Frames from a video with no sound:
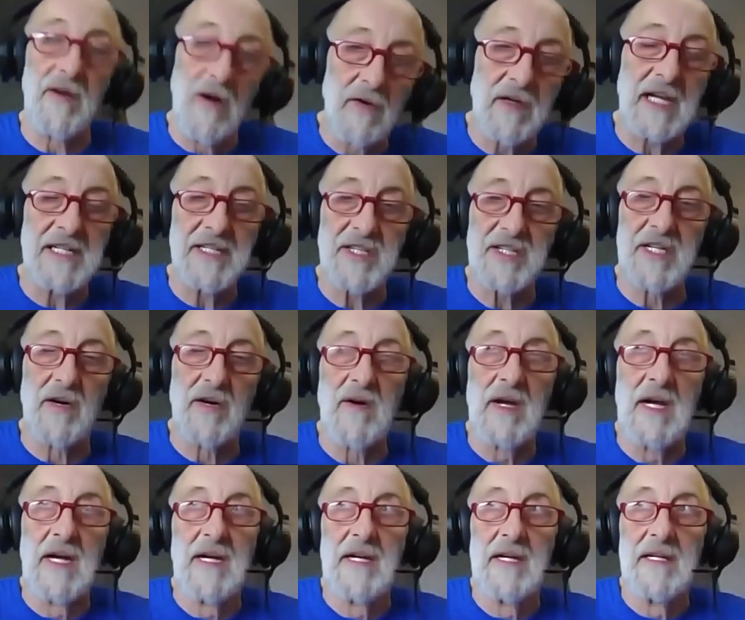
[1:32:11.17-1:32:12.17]
Okay, so
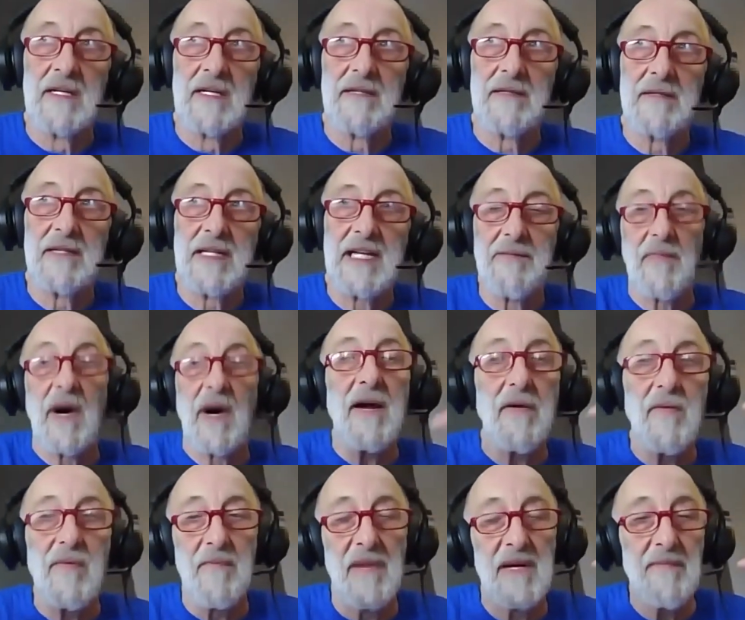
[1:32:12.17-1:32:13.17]
in
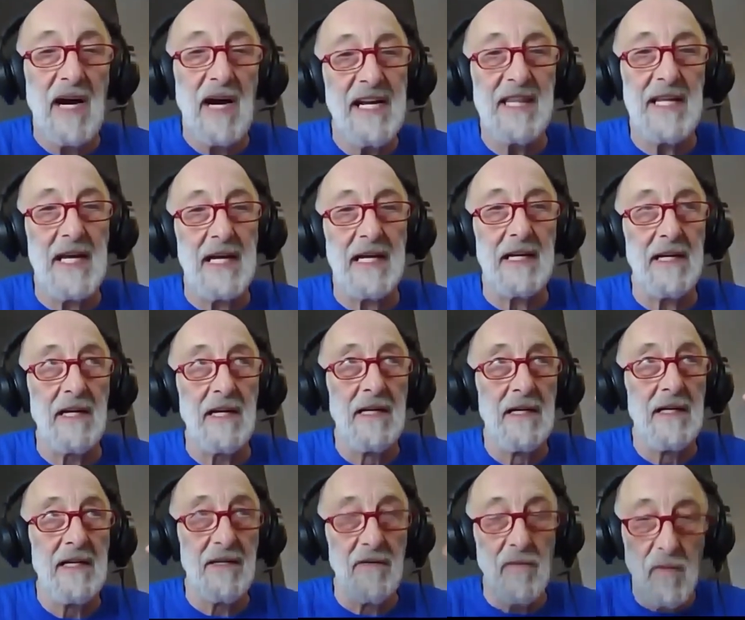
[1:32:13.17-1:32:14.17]
my thinking,
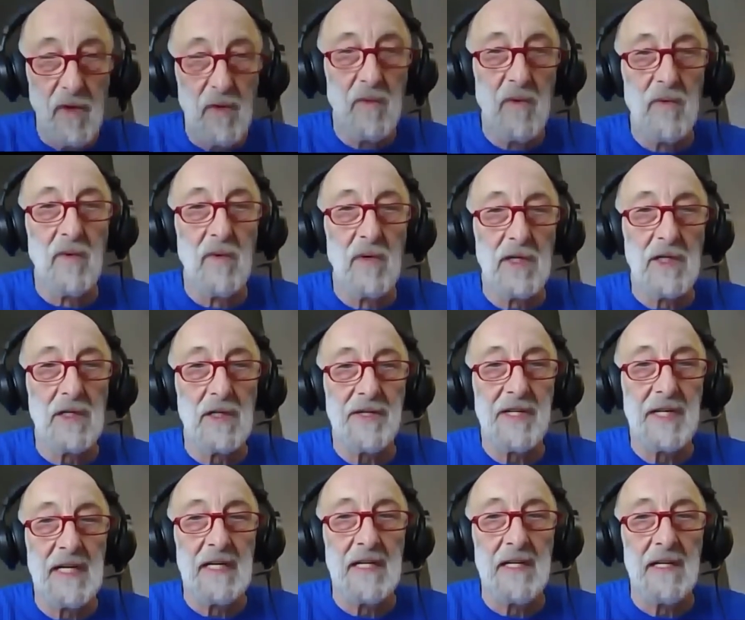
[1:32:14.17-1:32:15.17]
in woo-woo world,
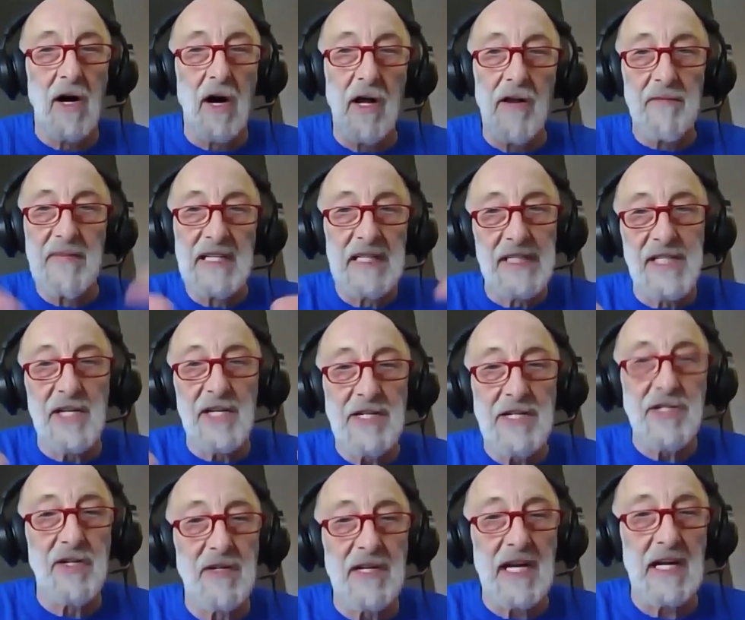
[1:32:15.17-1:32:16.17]
all the
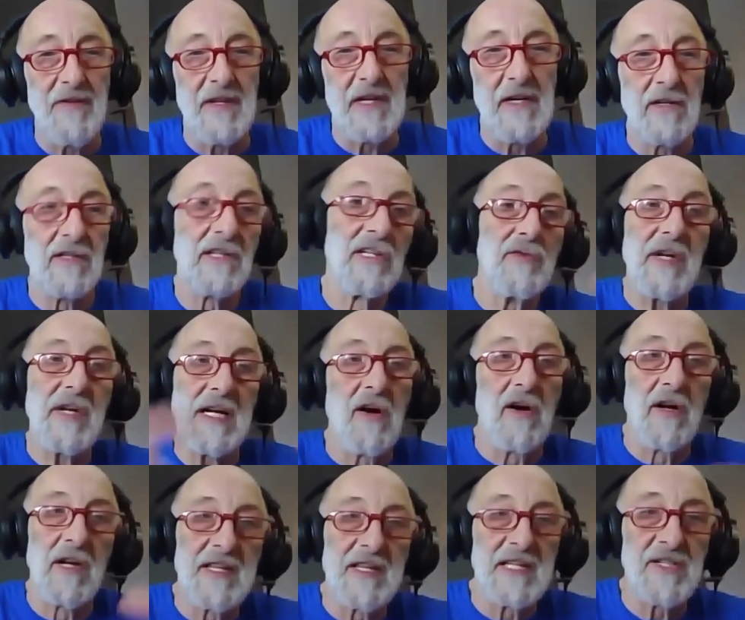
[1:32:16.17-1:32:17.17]
militaries are down there looting
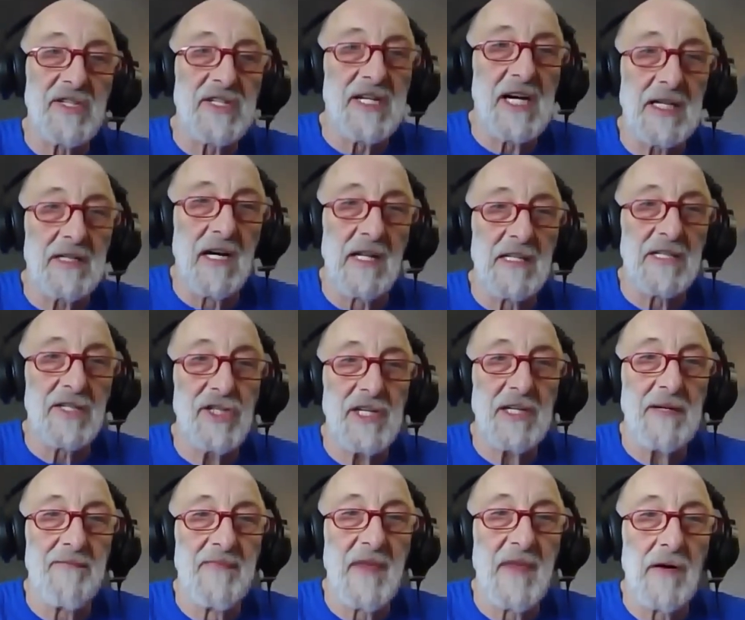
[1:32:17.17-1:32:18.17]
all of this technology,
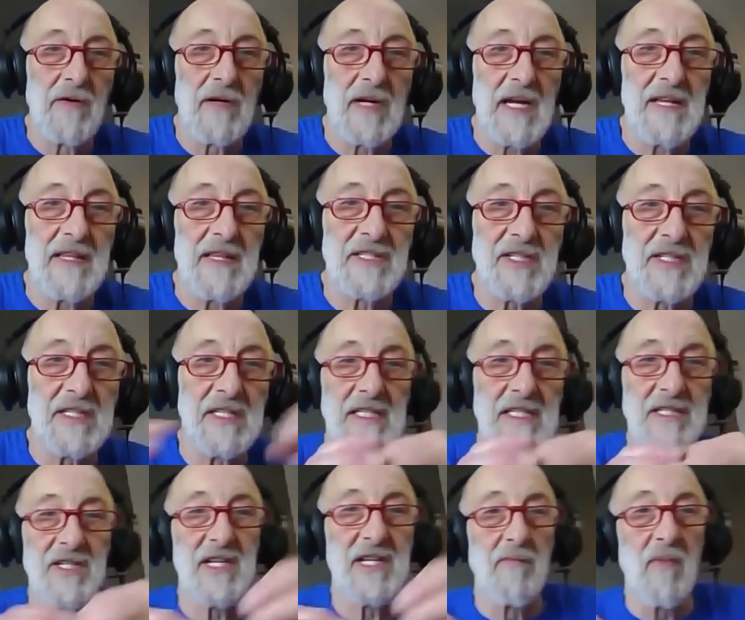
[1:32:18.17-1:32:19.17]
okay, that's
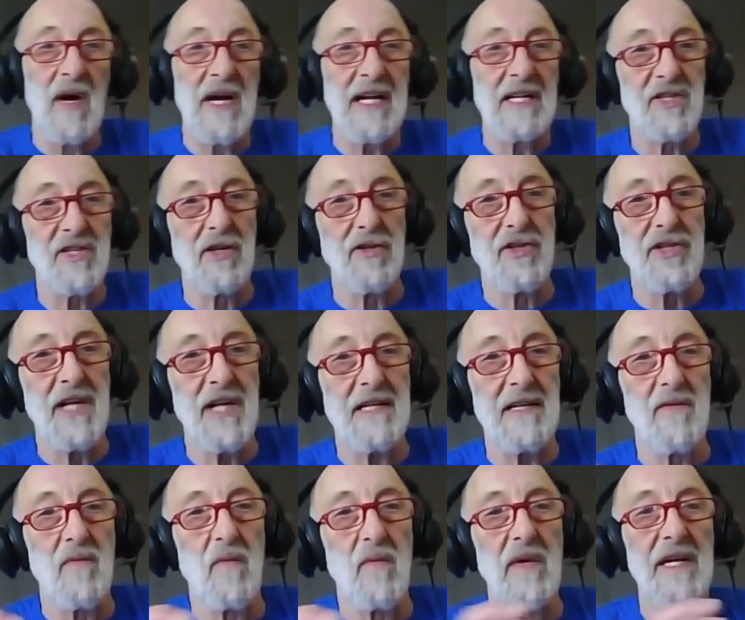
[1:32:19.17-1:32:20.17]
in some way
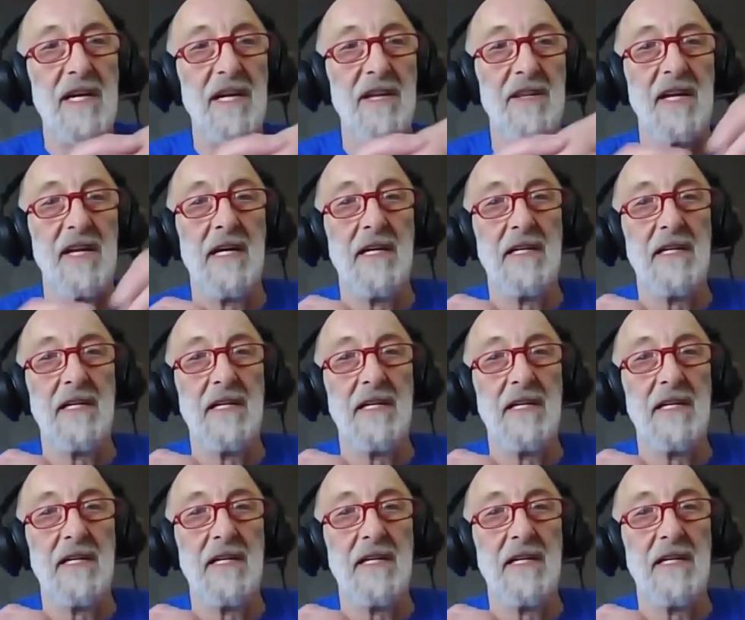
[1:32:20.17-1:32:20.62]
associated with